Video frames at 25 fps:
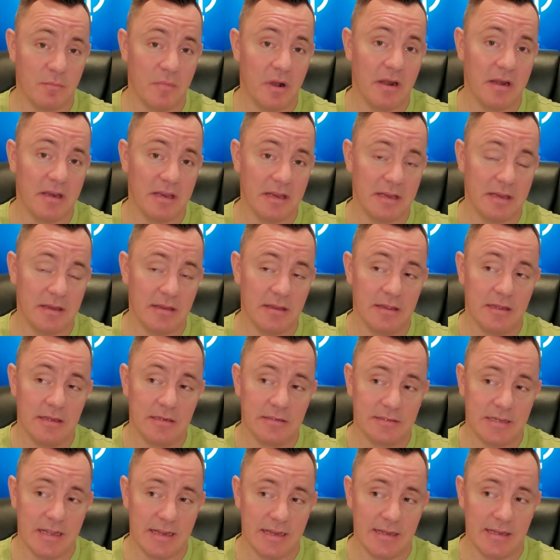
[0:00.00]
money,
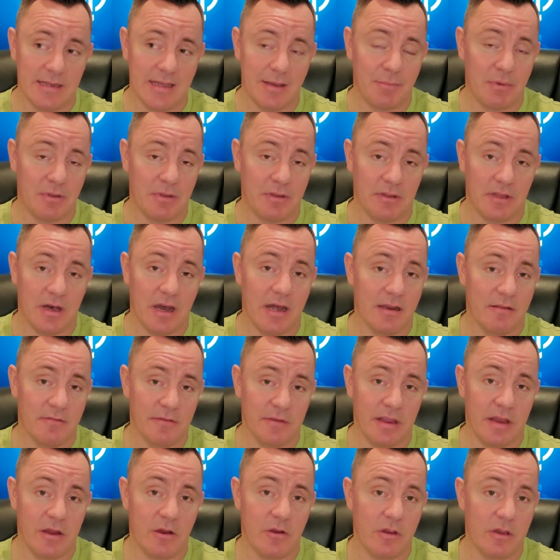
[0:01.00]
taking up a lot of
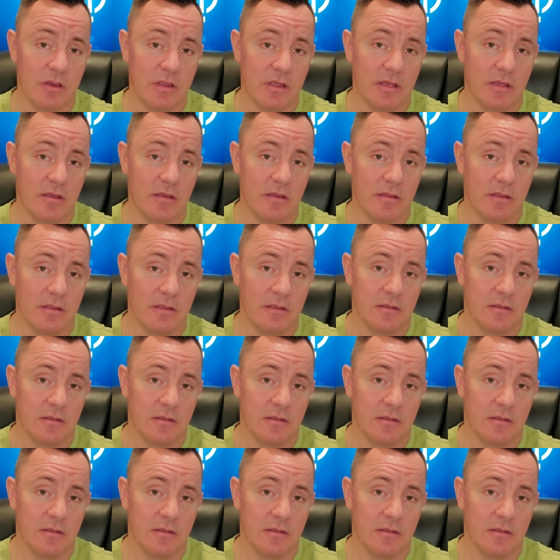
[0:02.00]
area,